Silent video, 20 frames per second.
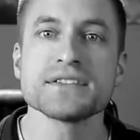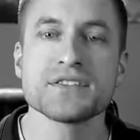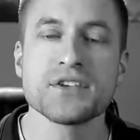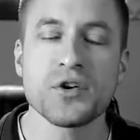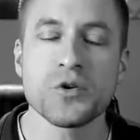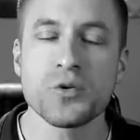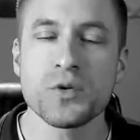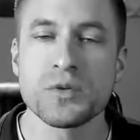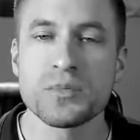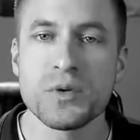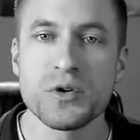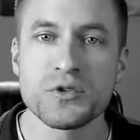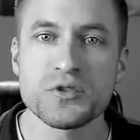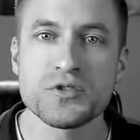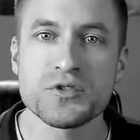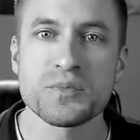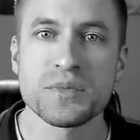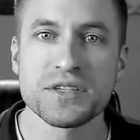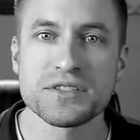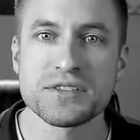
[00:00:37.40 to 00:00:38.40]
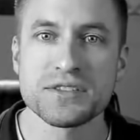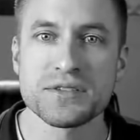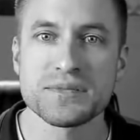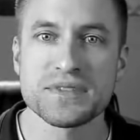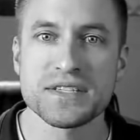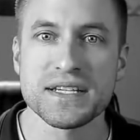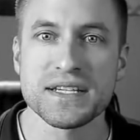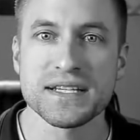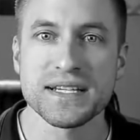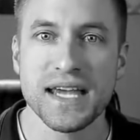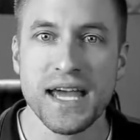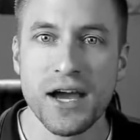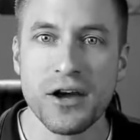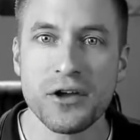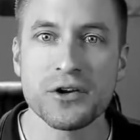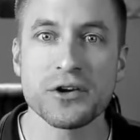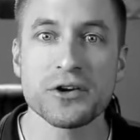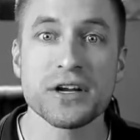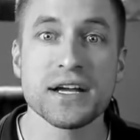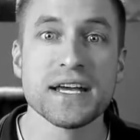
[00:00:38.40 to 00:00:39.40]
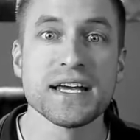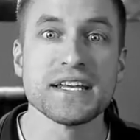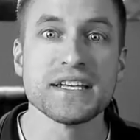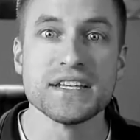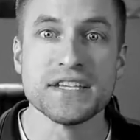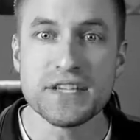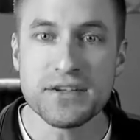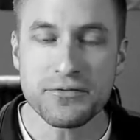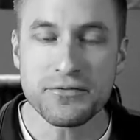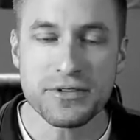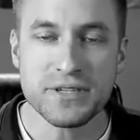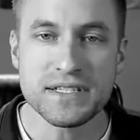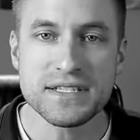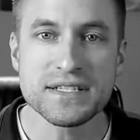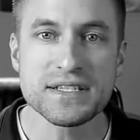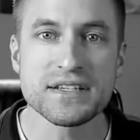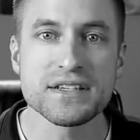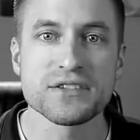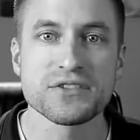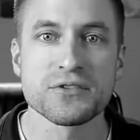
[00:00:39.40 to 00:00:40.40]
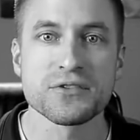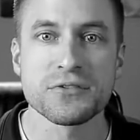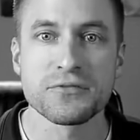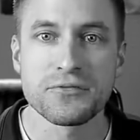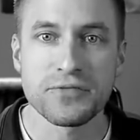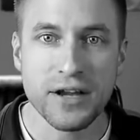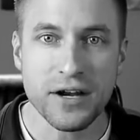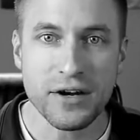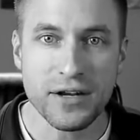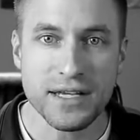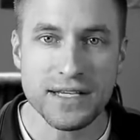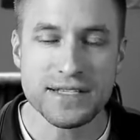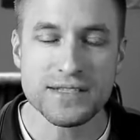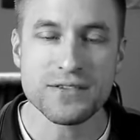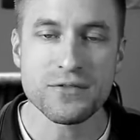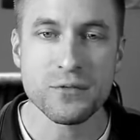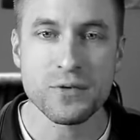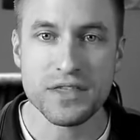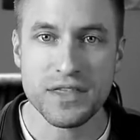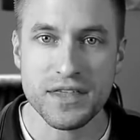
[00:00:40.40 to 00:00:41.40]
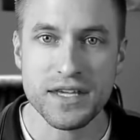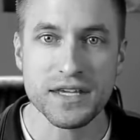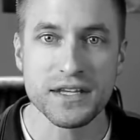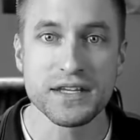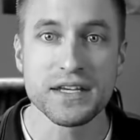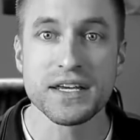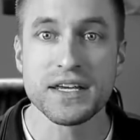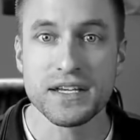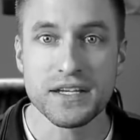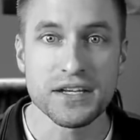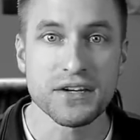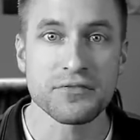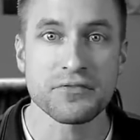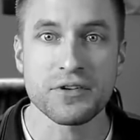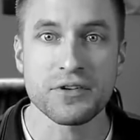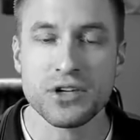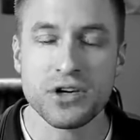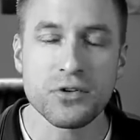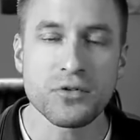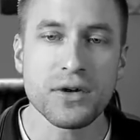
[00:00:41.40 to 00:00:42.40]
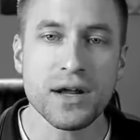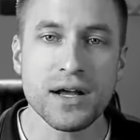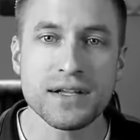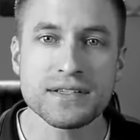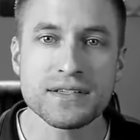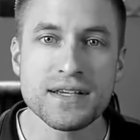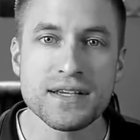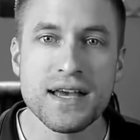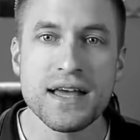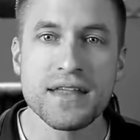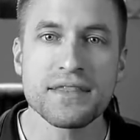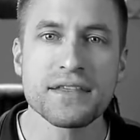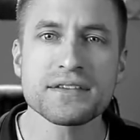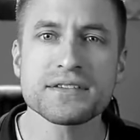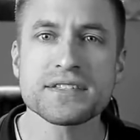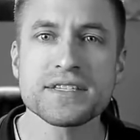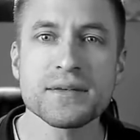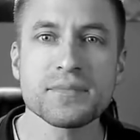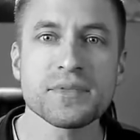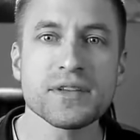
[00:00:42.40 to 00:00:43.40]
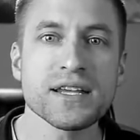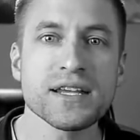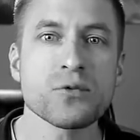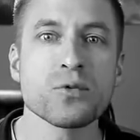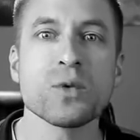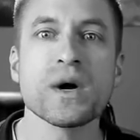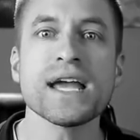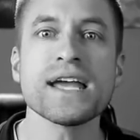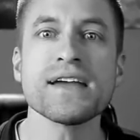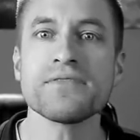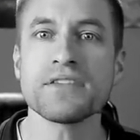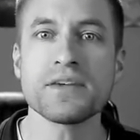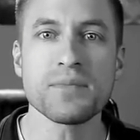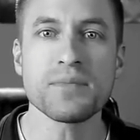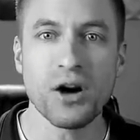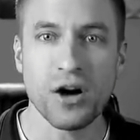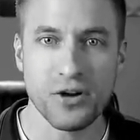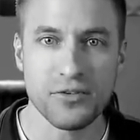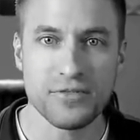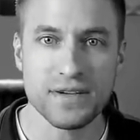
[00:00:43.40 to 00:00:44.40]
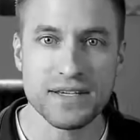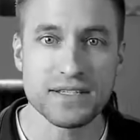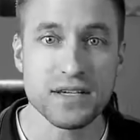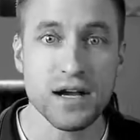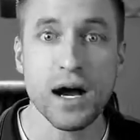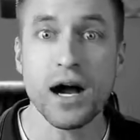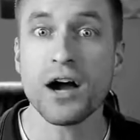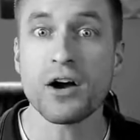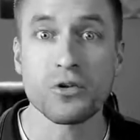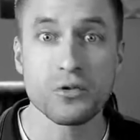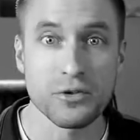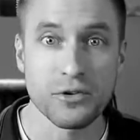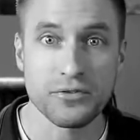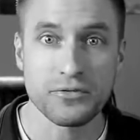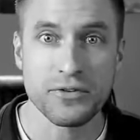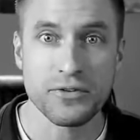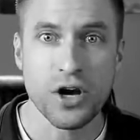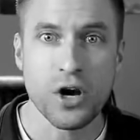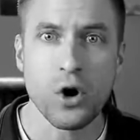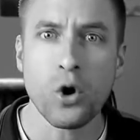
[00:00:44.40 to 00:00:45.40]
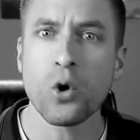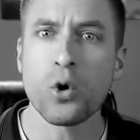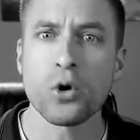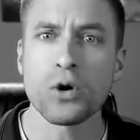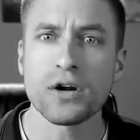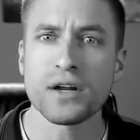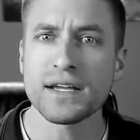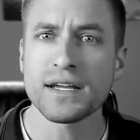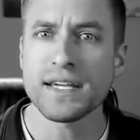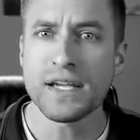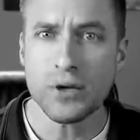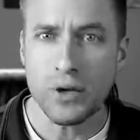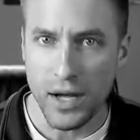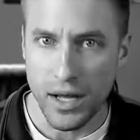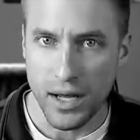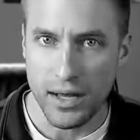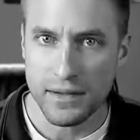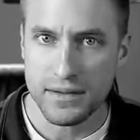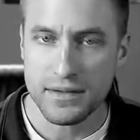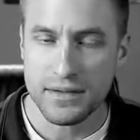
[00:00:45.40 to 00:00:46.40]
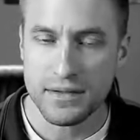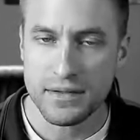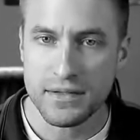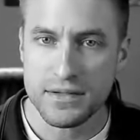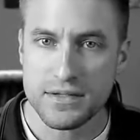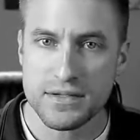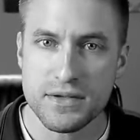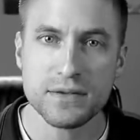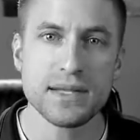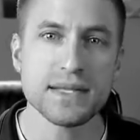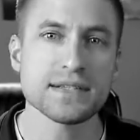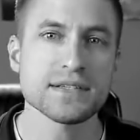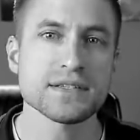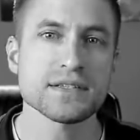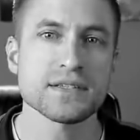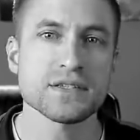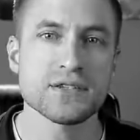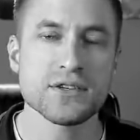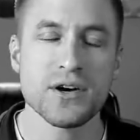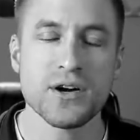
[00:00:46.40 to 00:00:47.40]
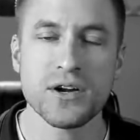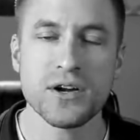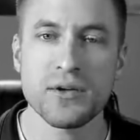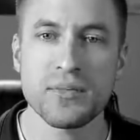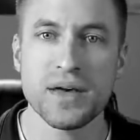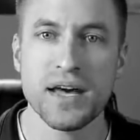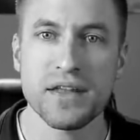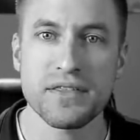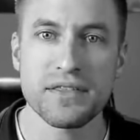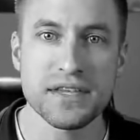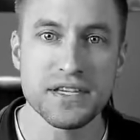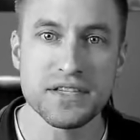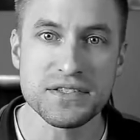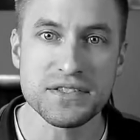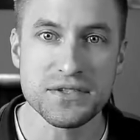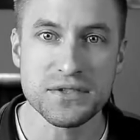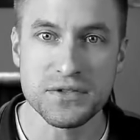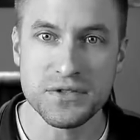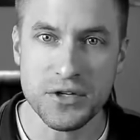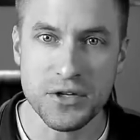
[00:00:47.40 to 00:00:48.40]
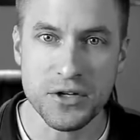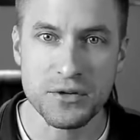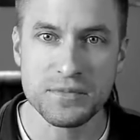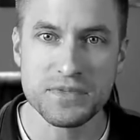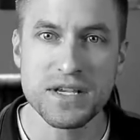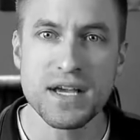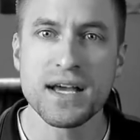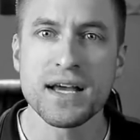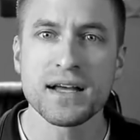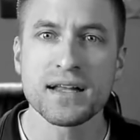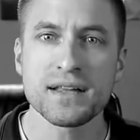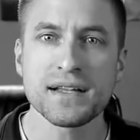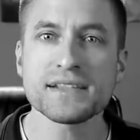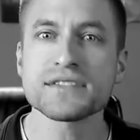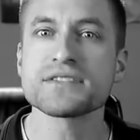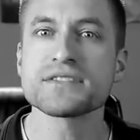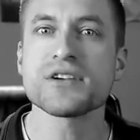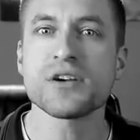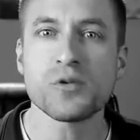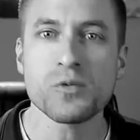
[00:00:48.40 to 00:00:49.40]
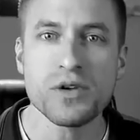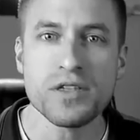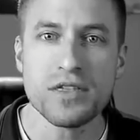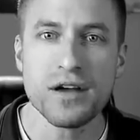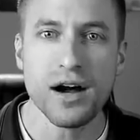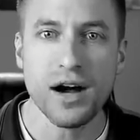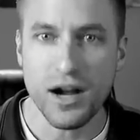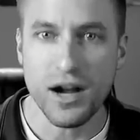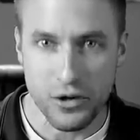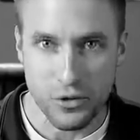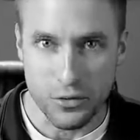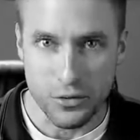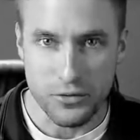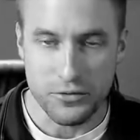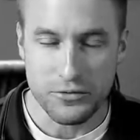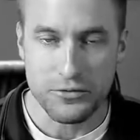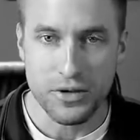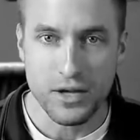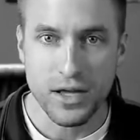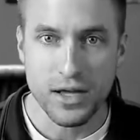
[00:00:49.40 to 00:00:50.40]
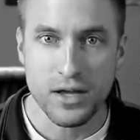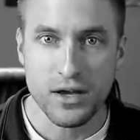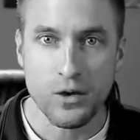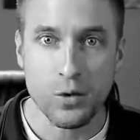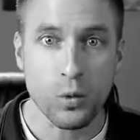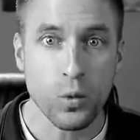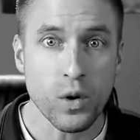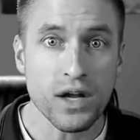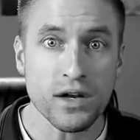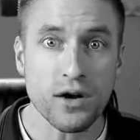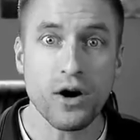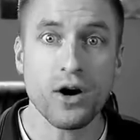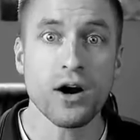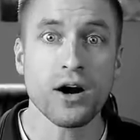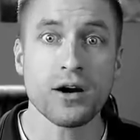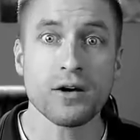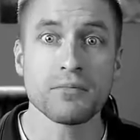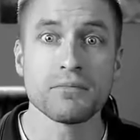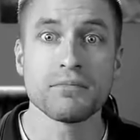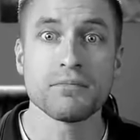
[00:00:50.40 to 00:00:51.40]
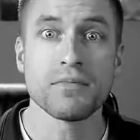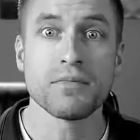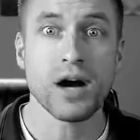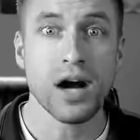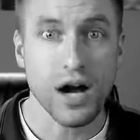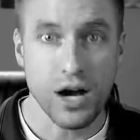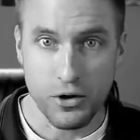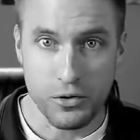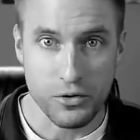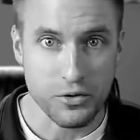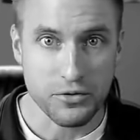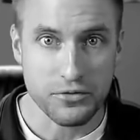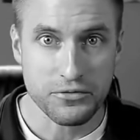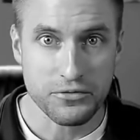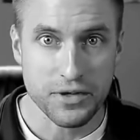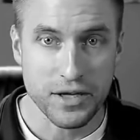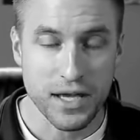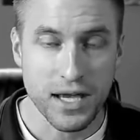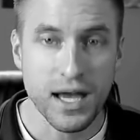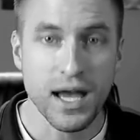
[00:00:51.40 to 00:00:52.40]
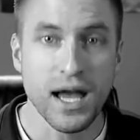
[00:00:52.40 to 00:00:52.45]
And so when most Muslims encounter differences or variants within different Qurans, they'll simply wave them off as Ahruf or Qira'at. So let's talk about these two terms. Let's start with Ahruf. What are Ahruf?